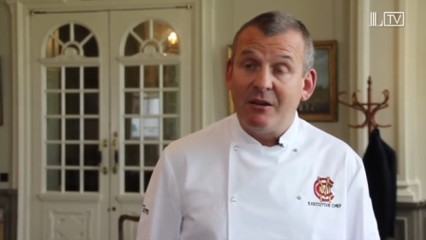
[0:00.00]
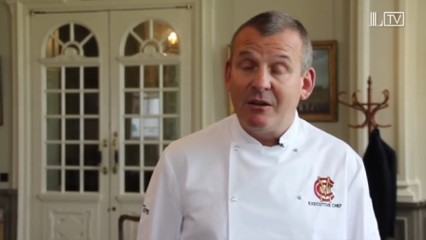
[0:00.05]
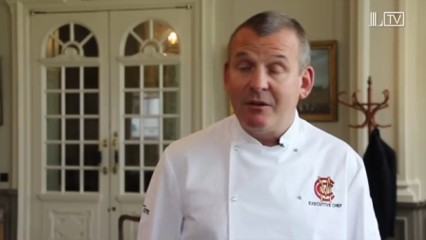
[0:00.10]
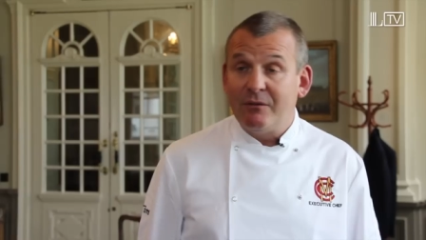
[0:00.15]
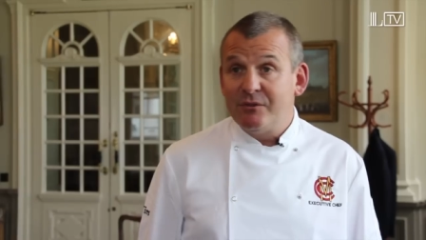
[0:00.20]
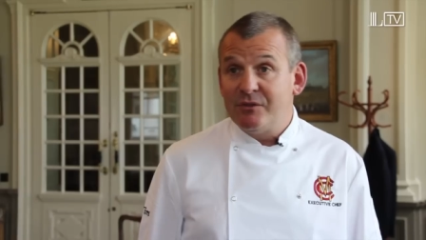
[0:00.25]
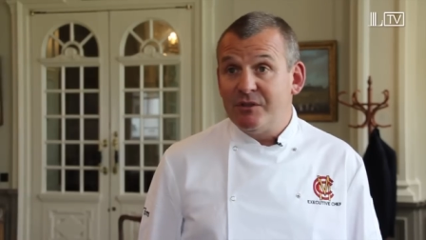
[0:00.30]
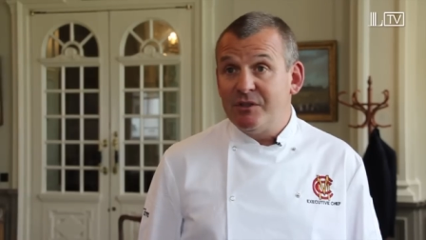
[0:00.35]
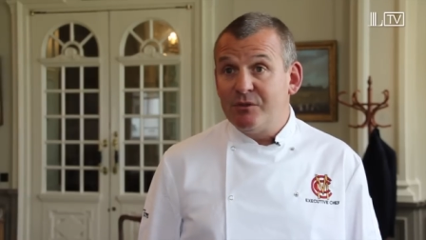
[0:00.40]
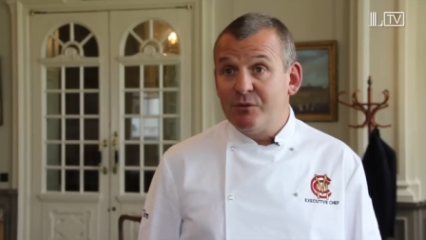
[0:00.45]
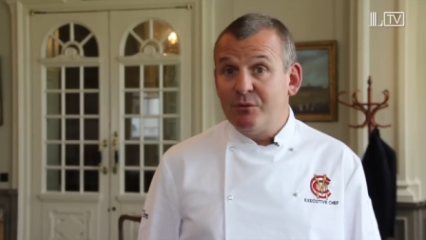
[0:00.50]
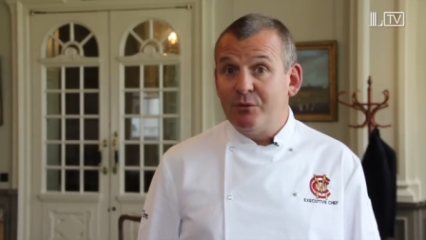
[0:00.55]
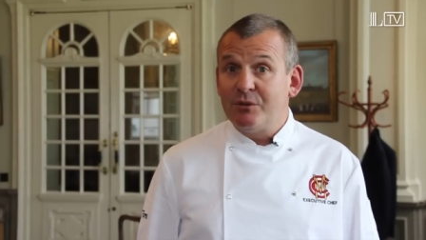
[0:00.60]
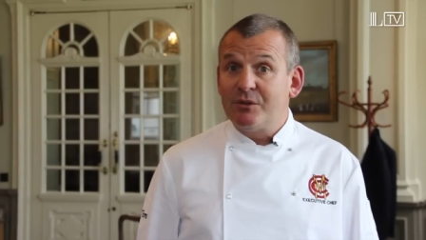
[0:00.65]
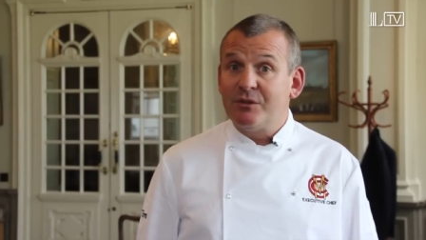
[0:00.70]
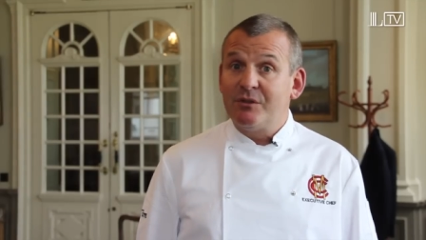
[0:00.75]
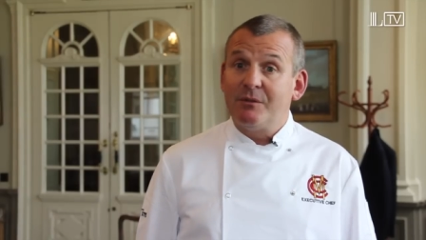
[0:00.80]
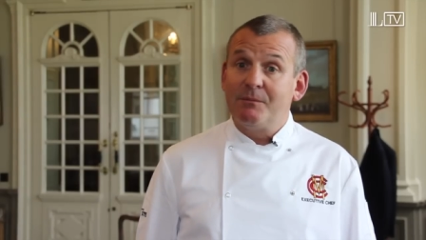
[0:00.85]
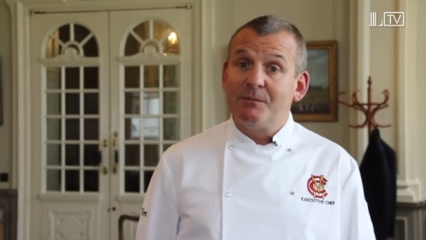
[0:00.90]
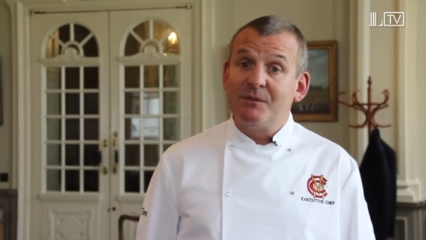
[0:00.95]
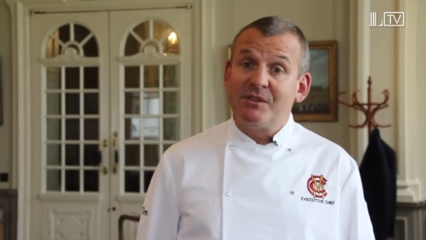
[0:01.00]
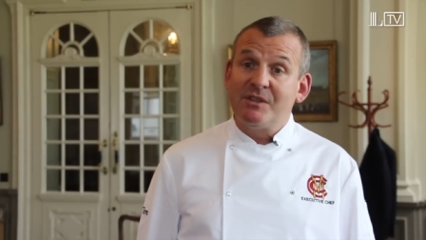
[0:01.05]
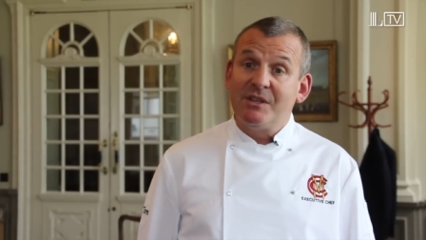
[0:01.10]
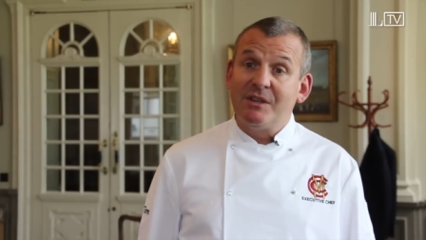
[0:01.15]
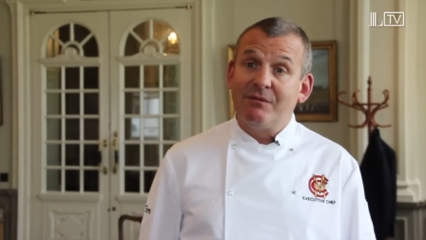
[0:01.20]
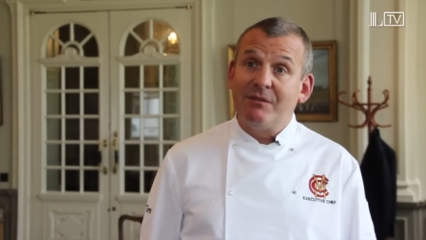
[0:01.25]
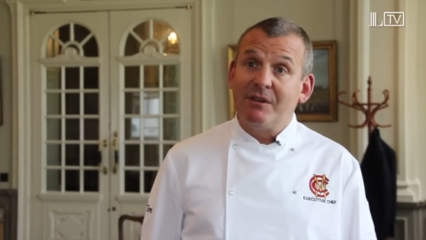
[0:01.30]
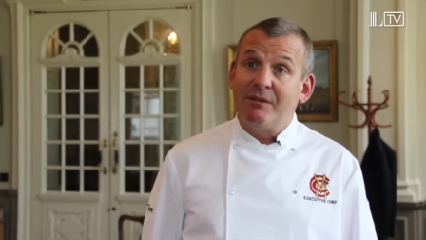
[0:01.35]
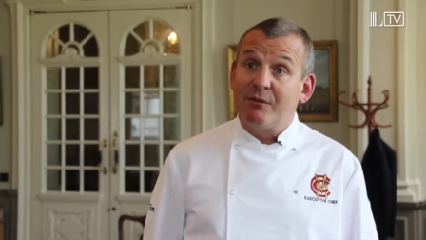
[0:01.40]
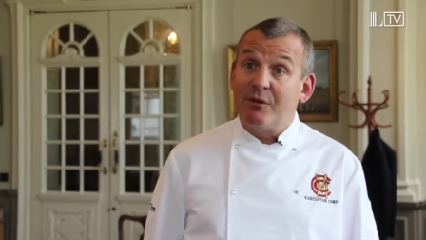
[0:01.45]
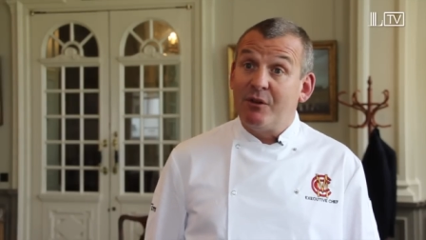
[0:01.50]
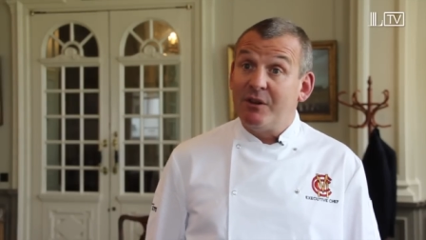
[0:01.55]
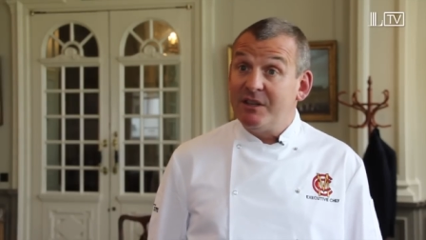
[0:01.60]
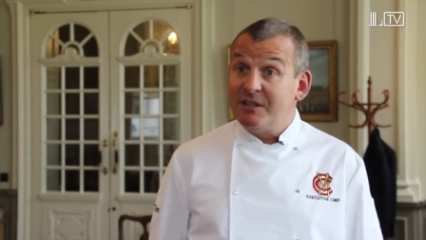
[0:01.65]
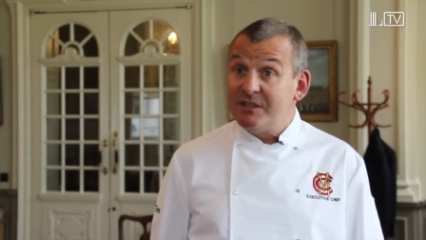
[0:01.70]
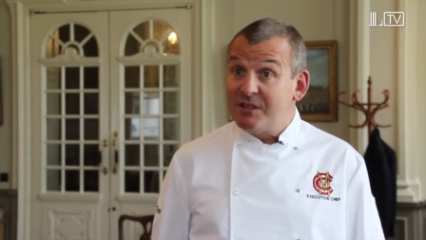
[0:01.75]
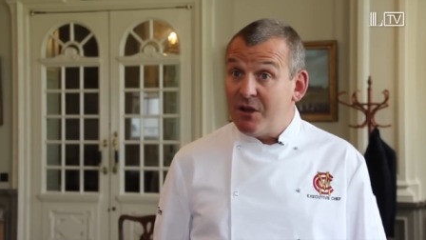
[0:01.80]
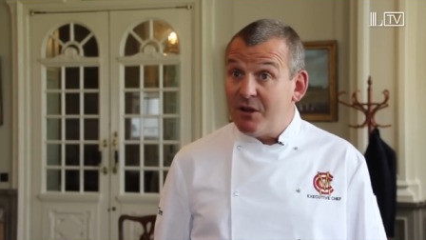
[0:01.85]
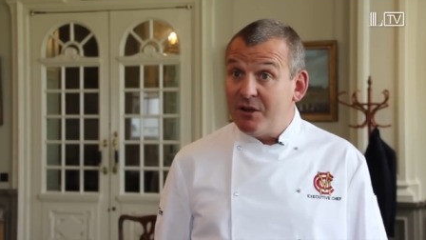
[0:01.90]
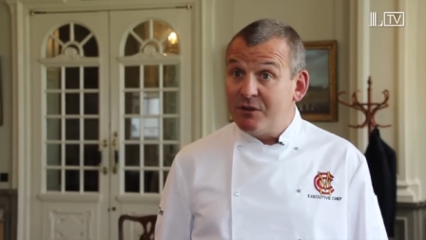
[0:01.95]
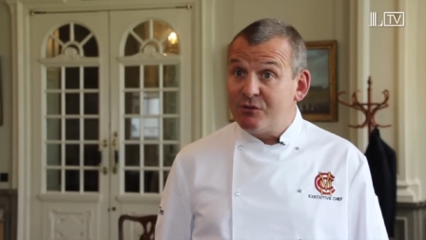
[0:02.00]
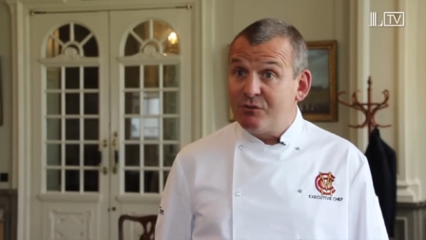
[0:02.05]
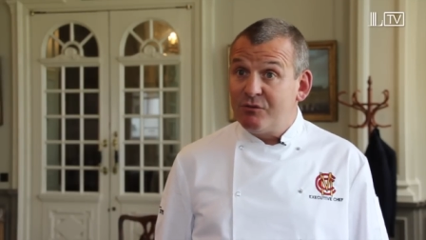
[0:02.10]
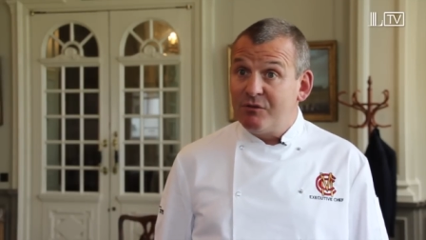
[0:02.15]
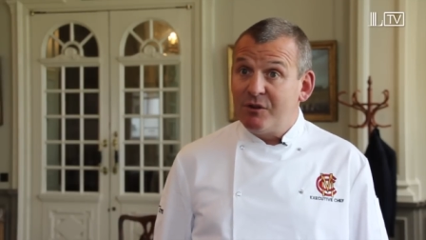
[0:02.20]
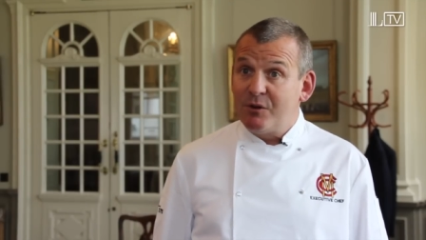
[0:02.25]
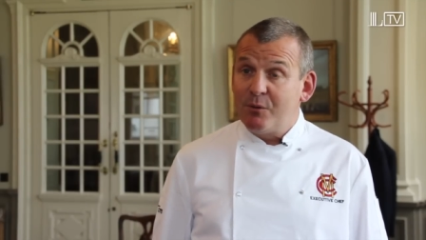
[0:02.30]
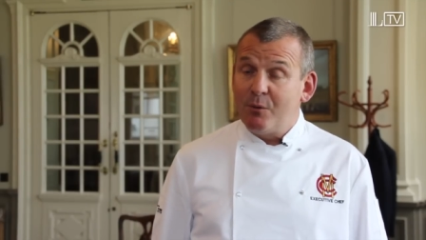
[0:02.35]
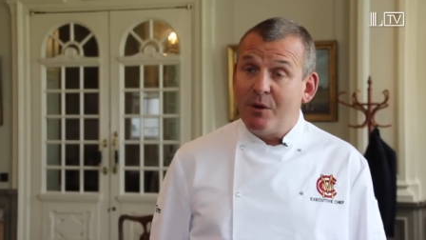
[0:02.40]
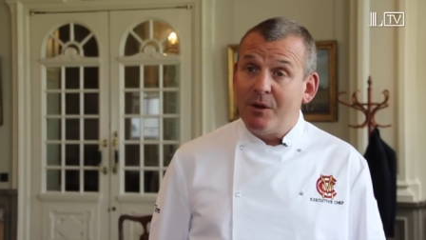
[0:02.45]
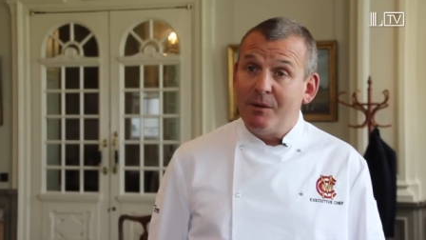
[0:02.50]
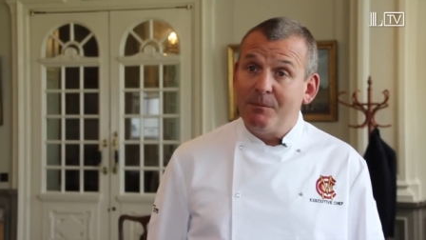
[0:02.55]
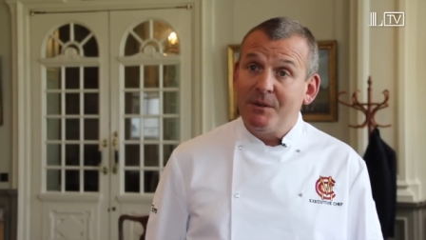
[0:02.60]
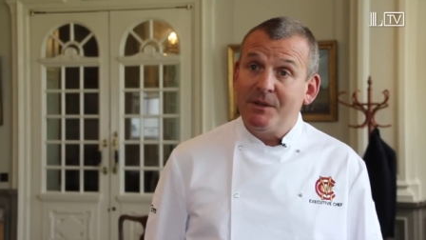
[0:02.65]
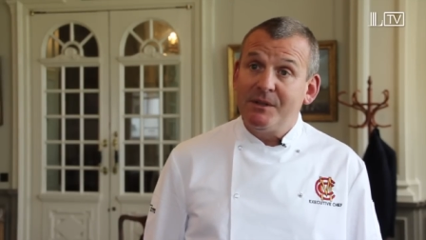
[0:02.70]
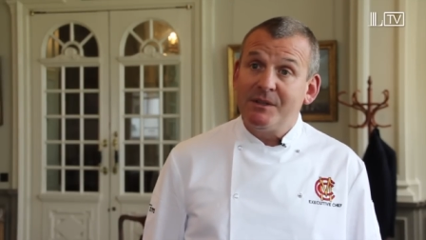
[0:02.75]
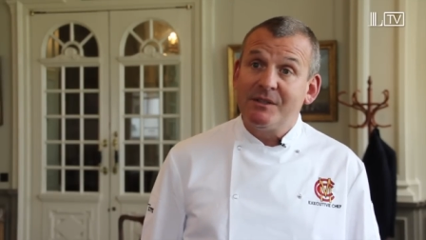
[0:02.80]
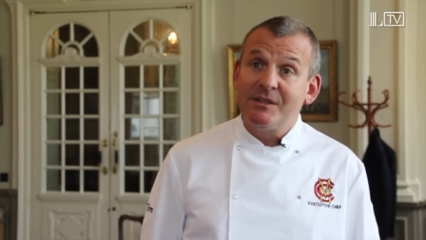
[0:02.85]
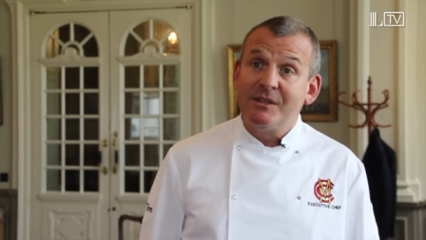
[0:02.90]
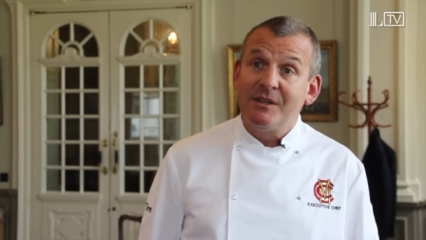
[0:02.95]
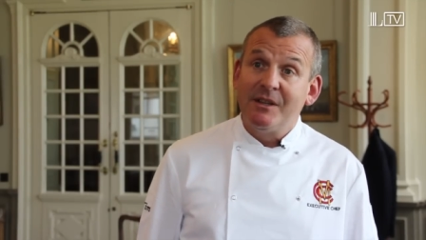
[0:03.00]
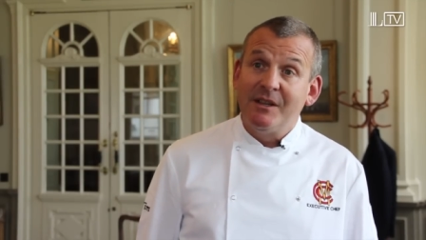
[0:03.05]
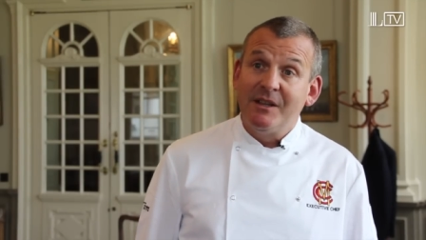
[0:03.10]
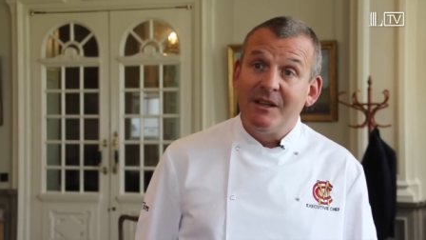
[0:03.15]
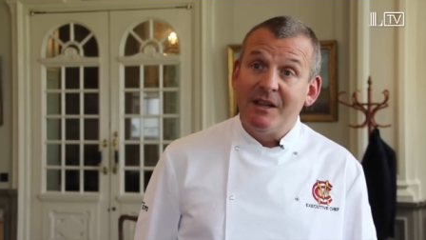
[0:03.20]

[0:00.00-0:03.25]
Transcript: I'll obviously talk to them to see if they've got any dietary requirements,